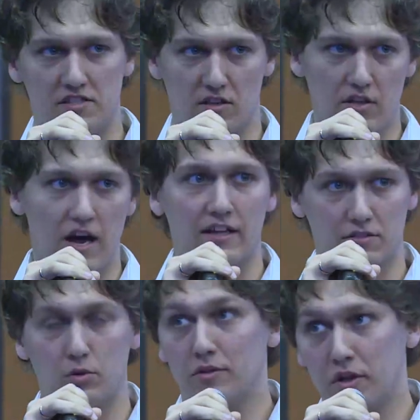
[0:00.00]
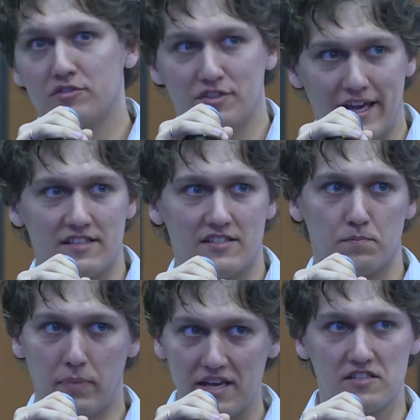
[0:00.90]
a lot, well, not donates,
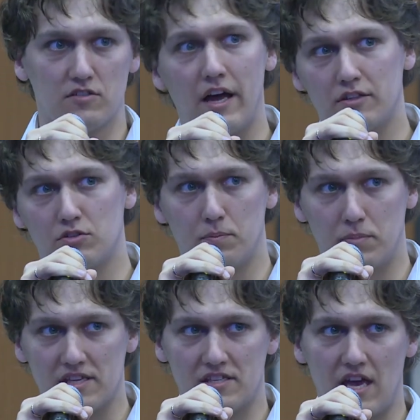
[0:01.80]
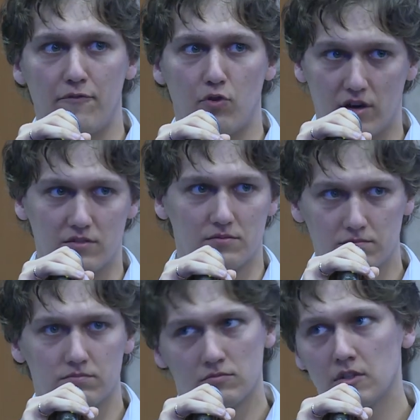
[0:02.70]
that pays a lot to a PSF or
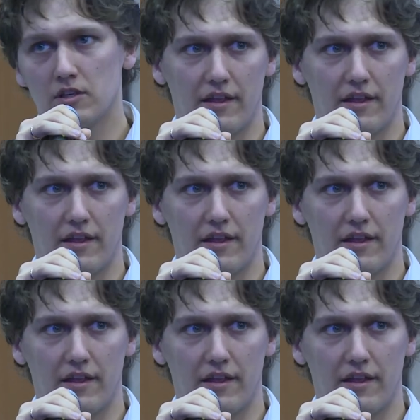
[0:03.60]
mm -hmm.